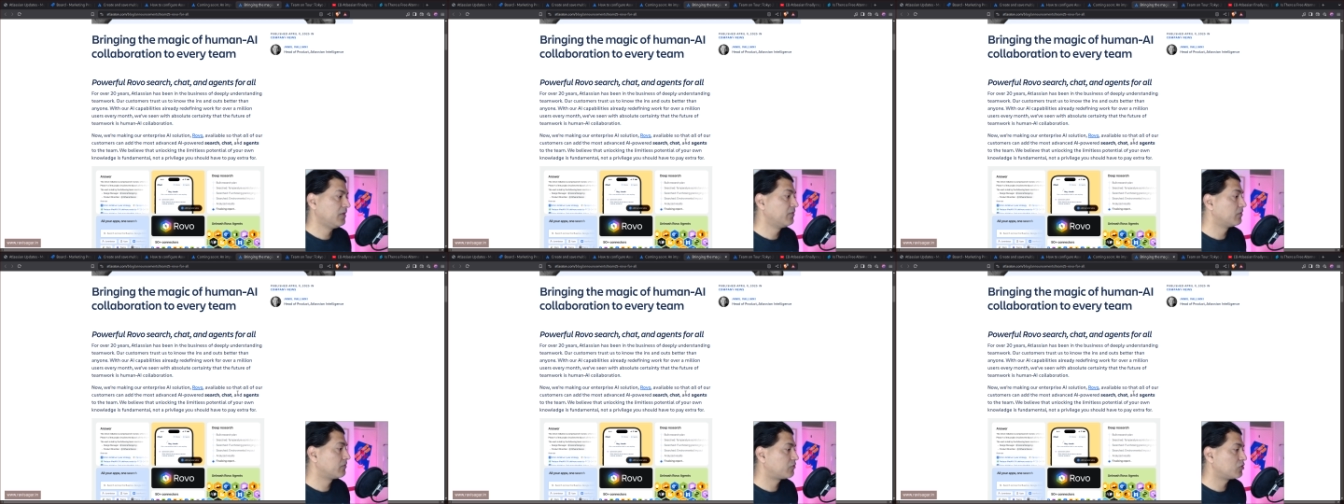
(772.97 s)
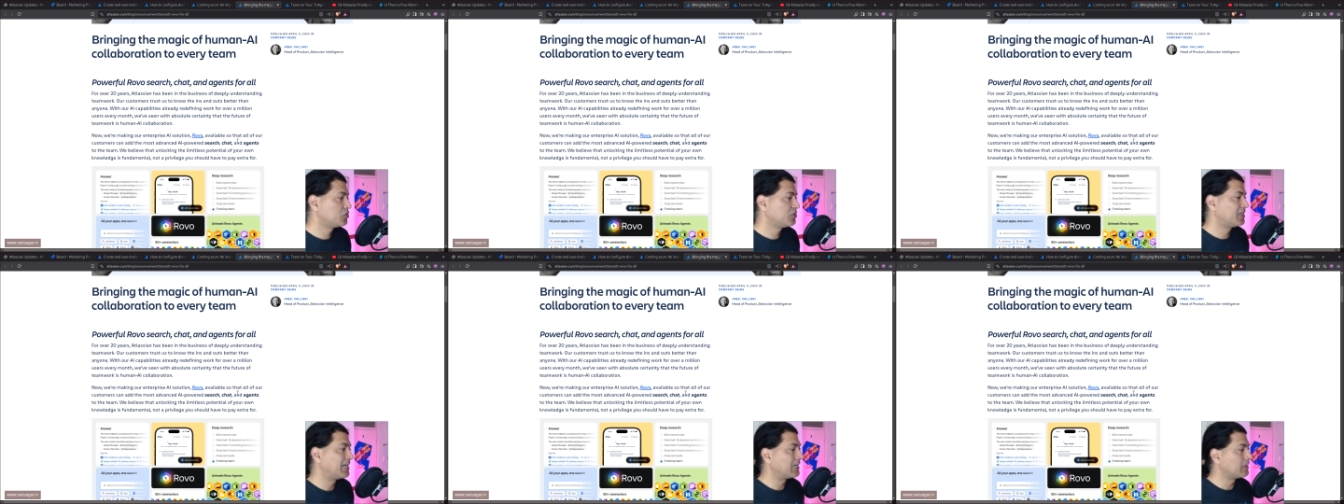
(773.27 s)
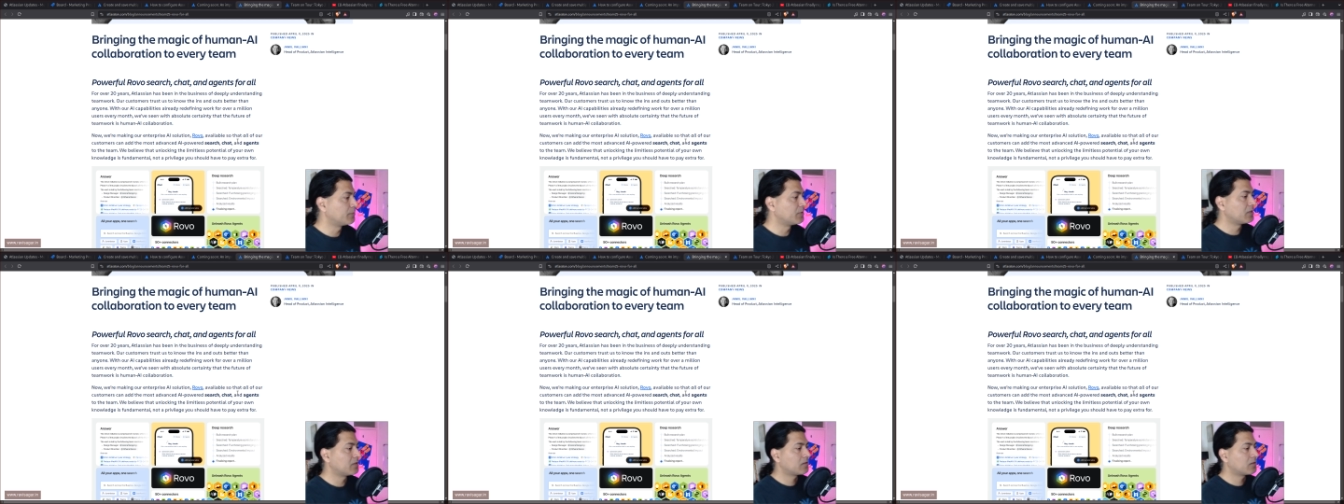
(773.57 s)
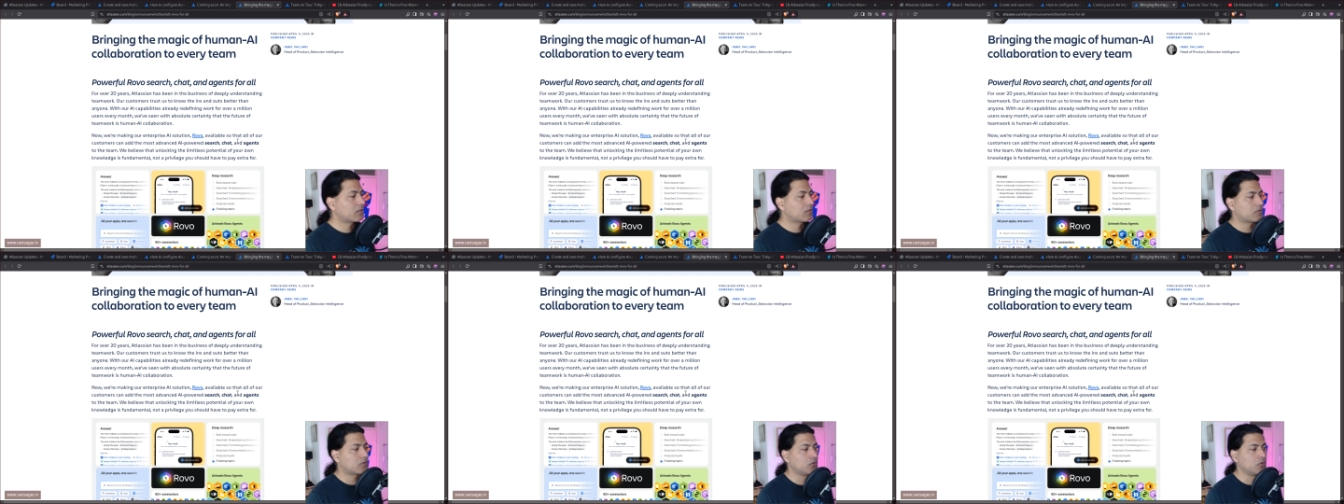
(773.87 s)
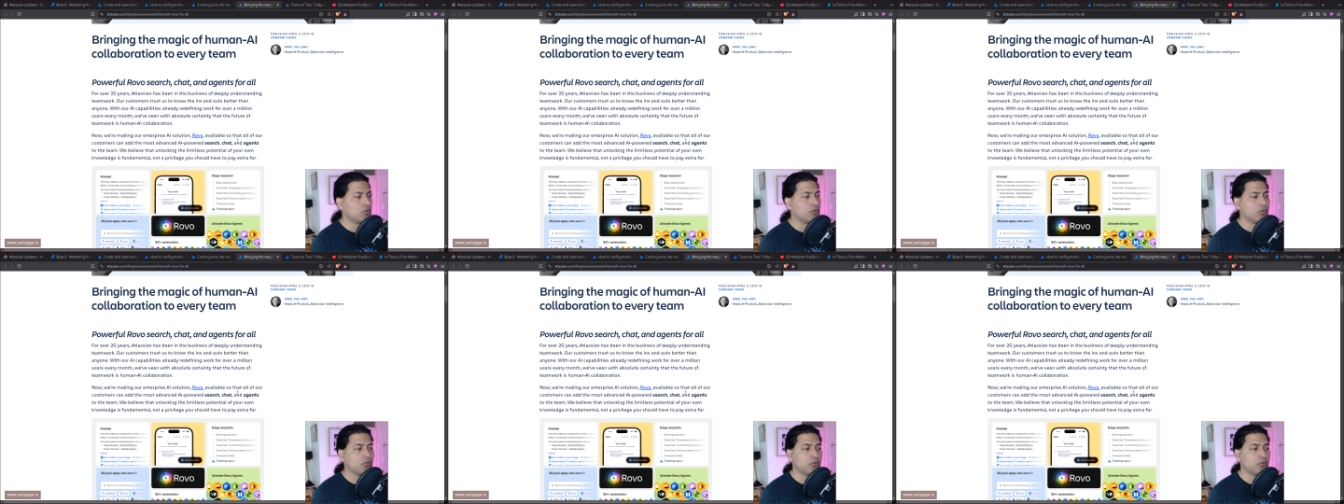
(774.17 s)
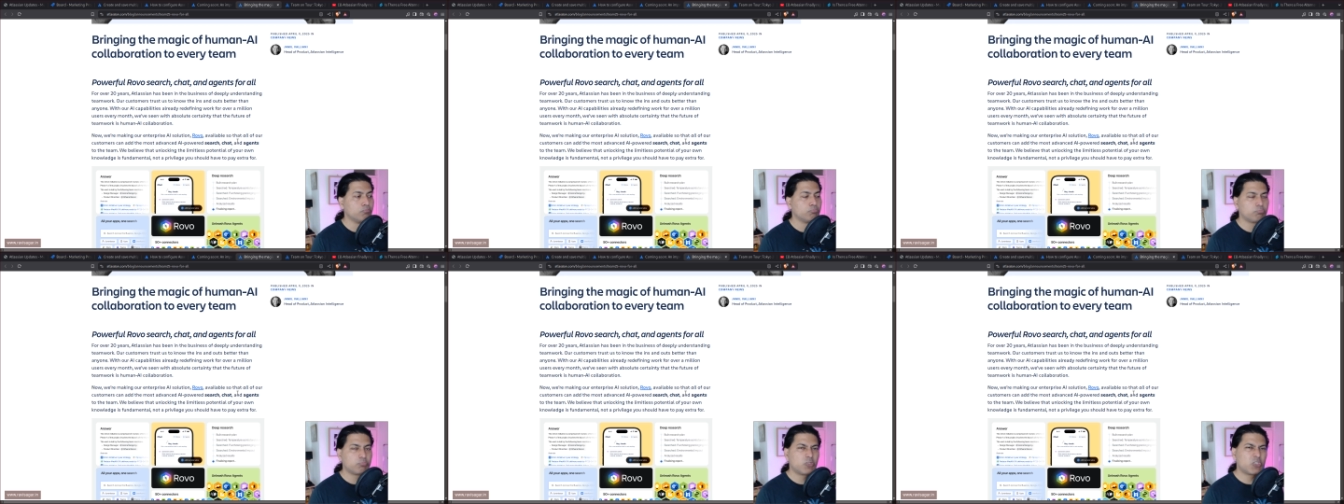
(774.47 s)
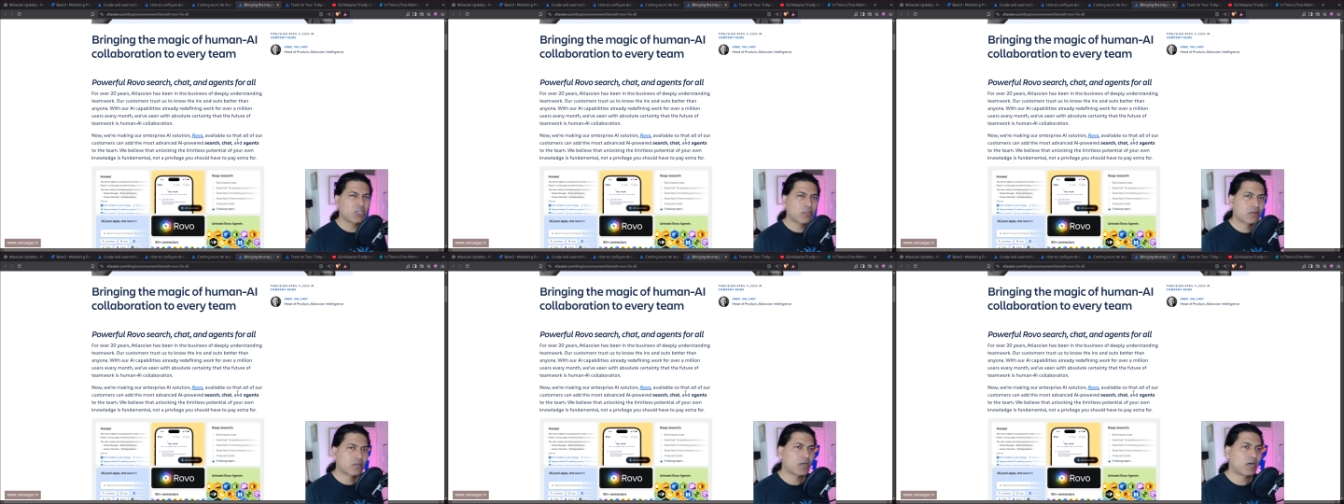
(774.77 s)
even for Jira admins, to
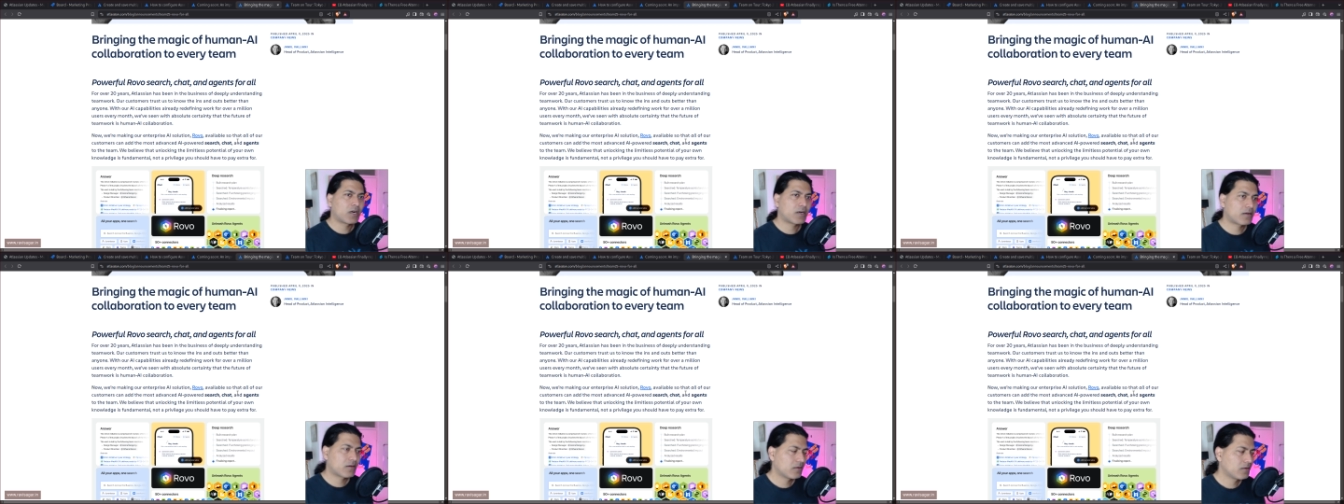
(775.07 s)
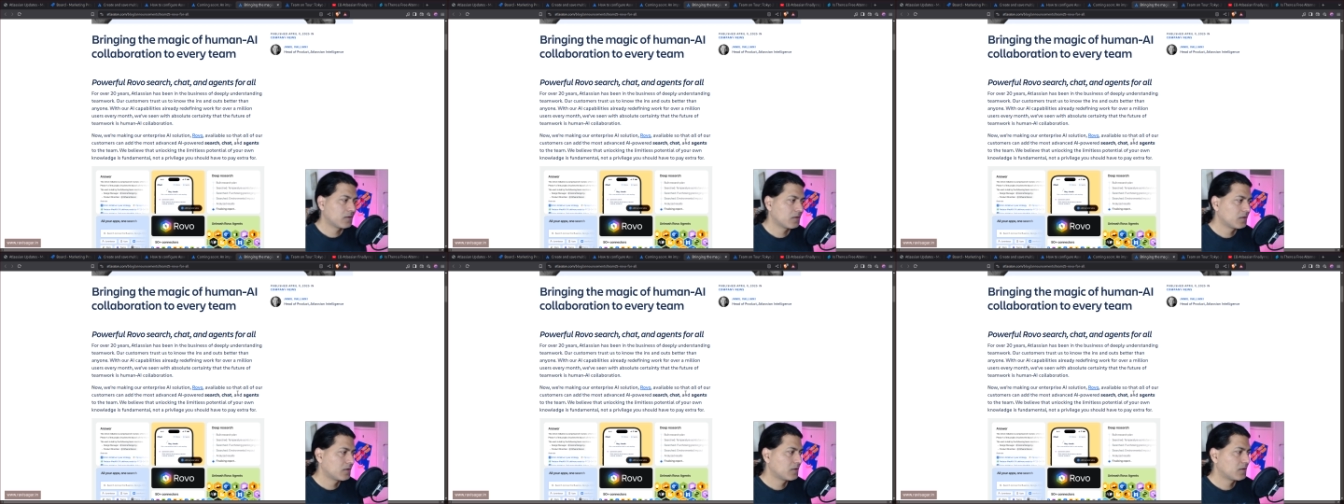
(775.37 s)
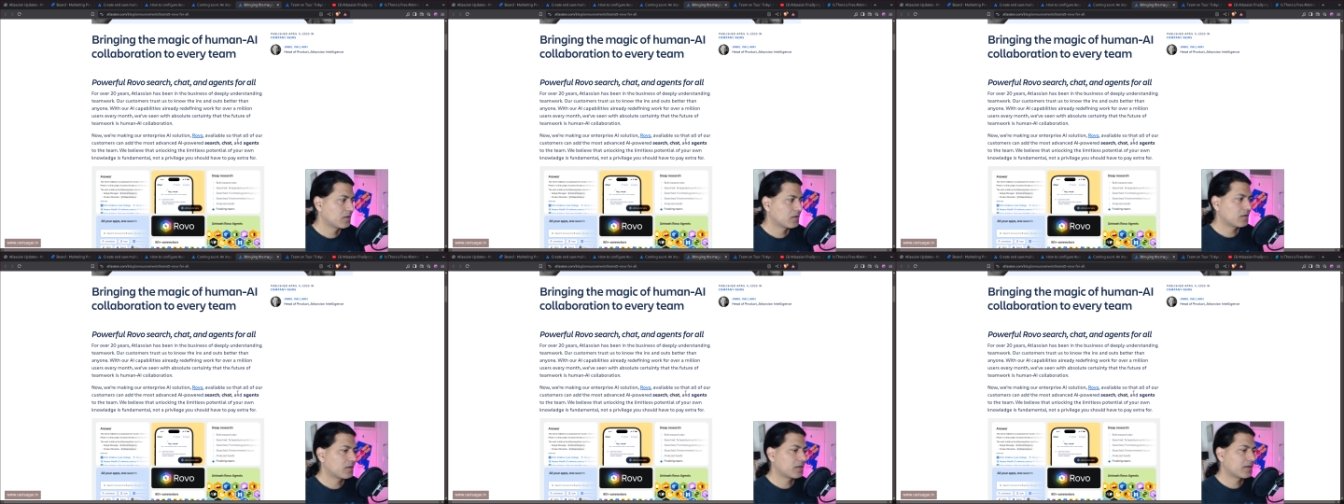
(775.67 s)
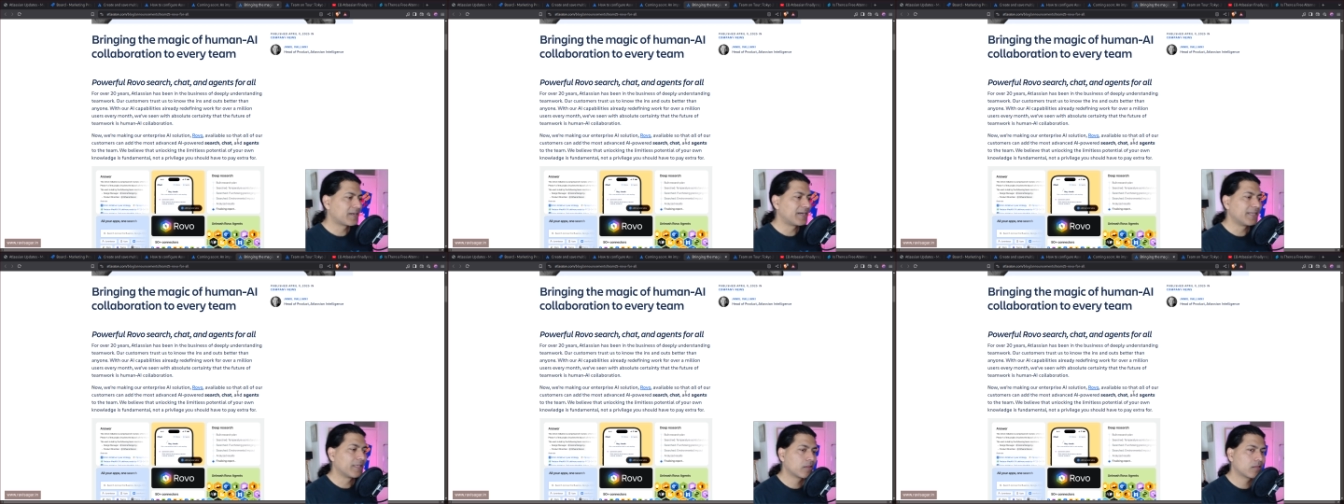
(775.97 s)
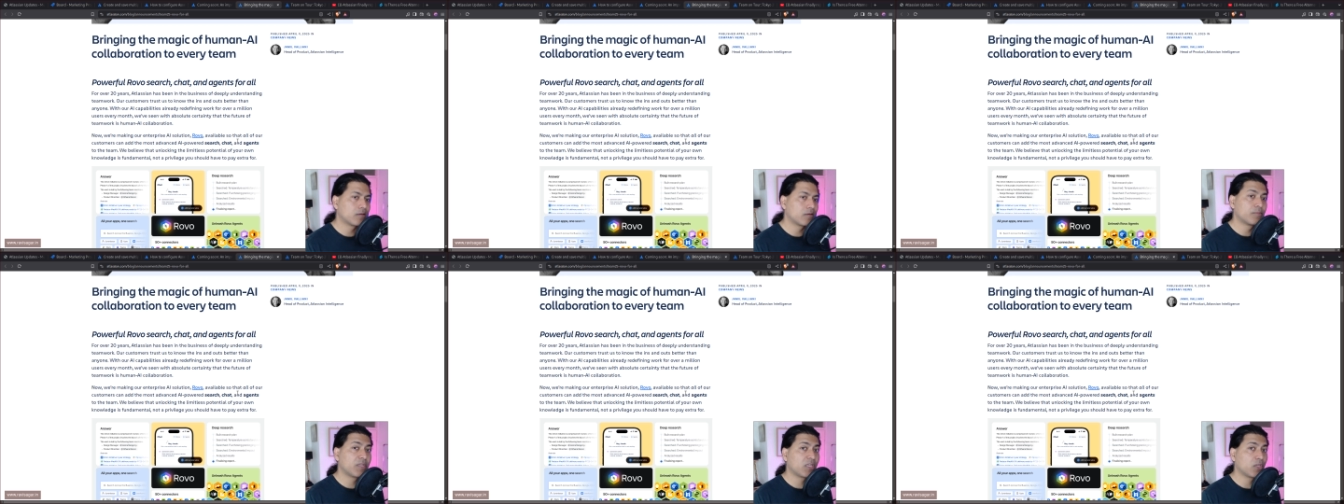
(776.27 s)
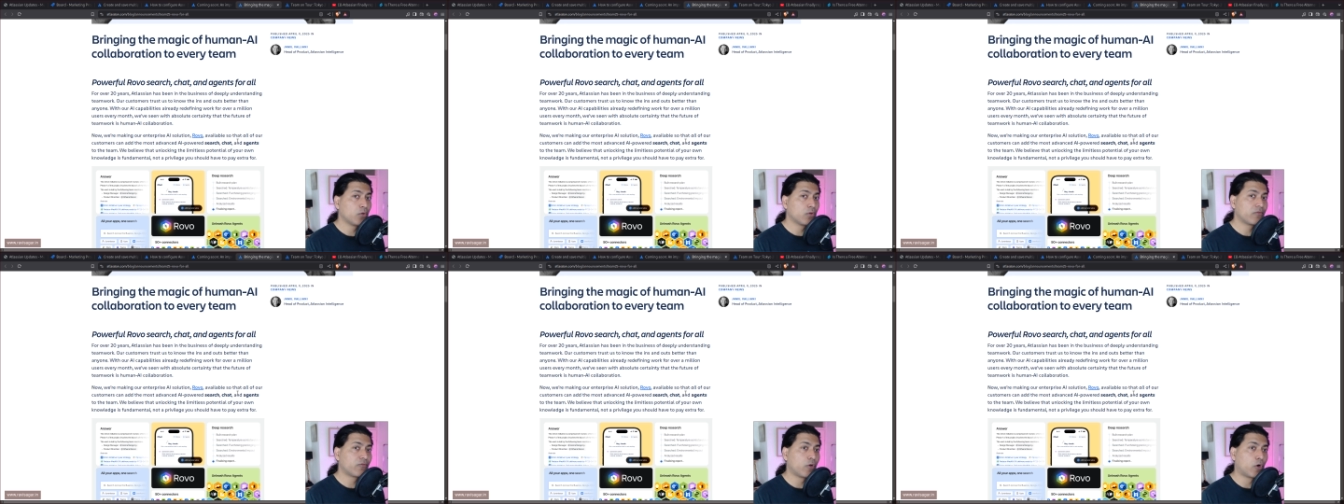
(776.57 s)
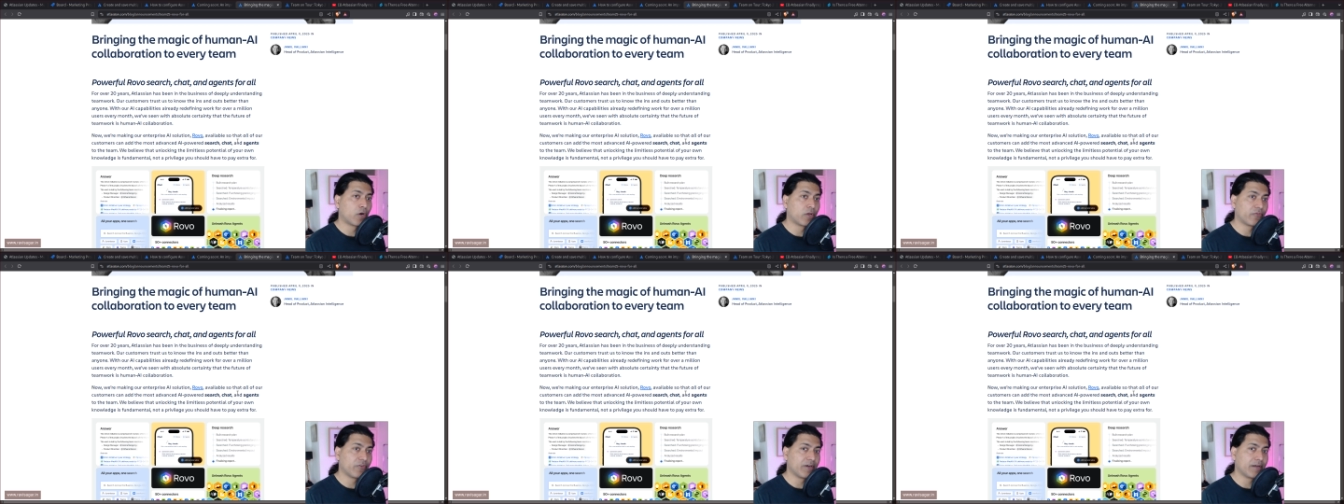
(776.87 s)
just start getting something
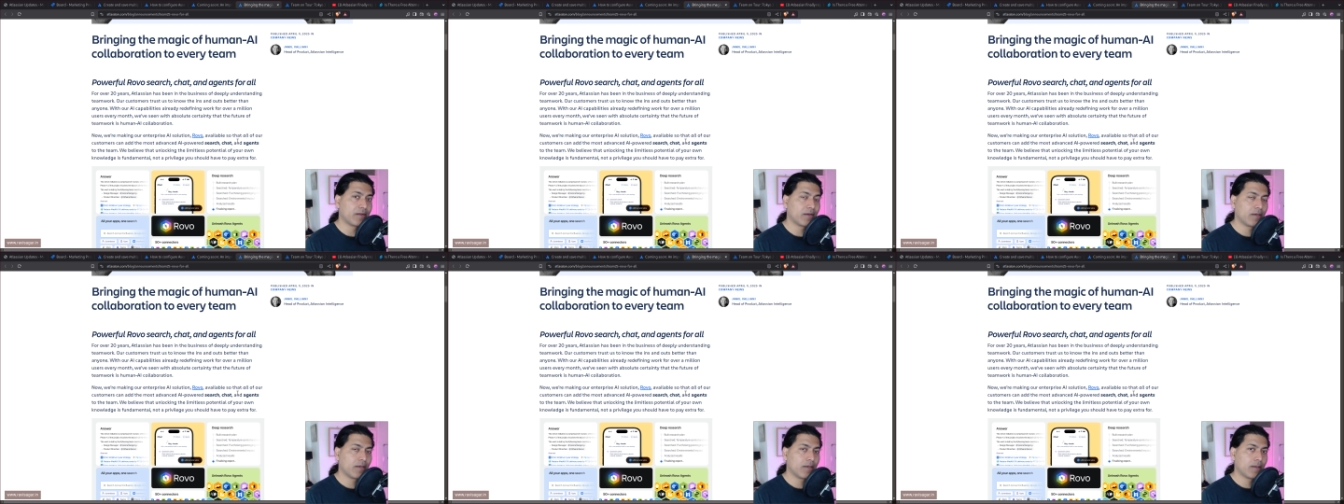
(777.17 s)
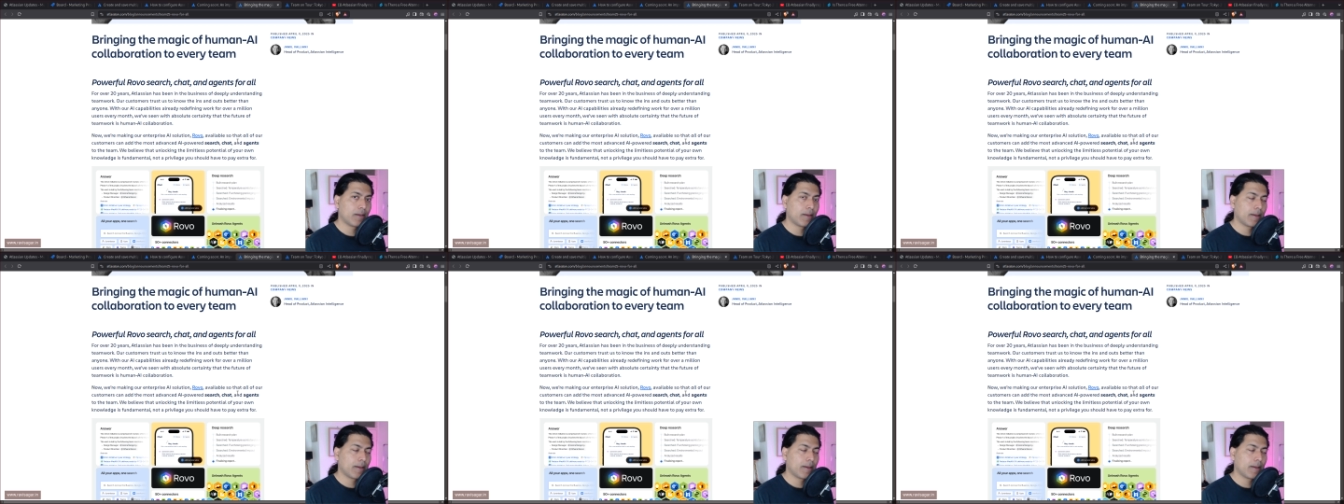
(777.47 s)
useful out of it.